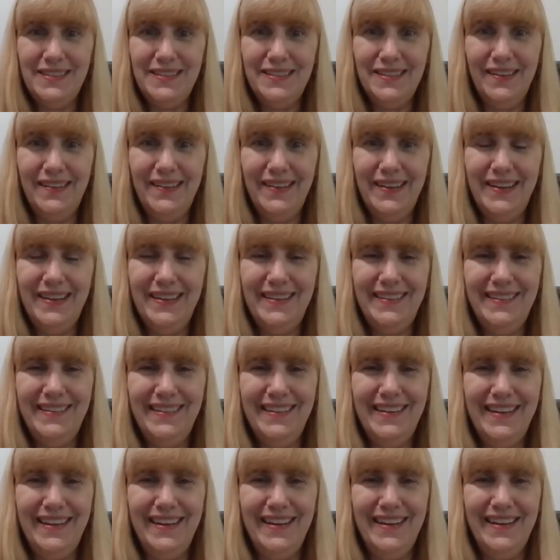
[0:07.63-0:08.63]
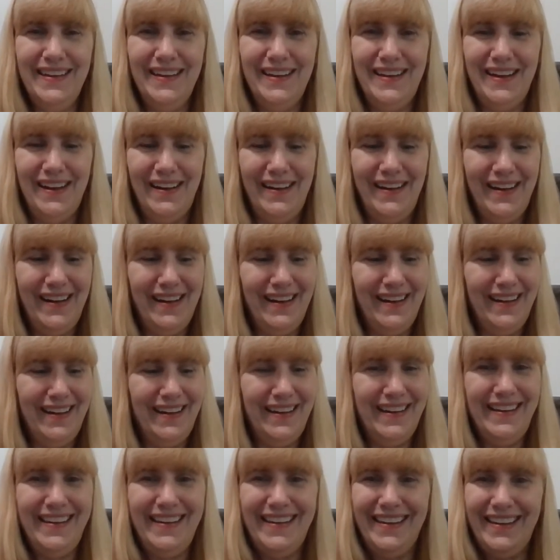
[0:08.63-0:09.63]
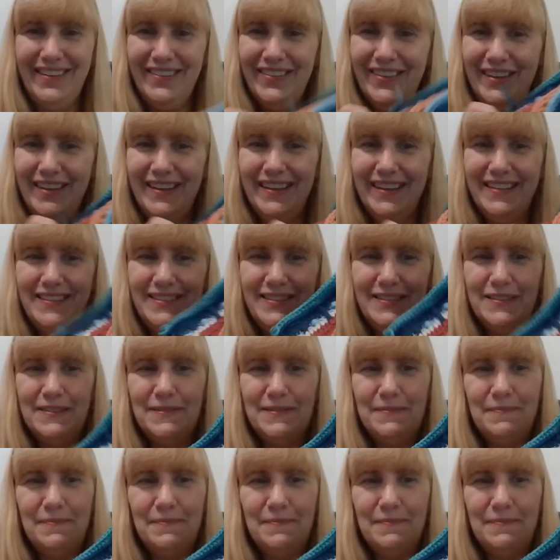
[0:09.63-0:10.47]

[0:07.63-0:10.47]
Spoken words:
done. Here it is.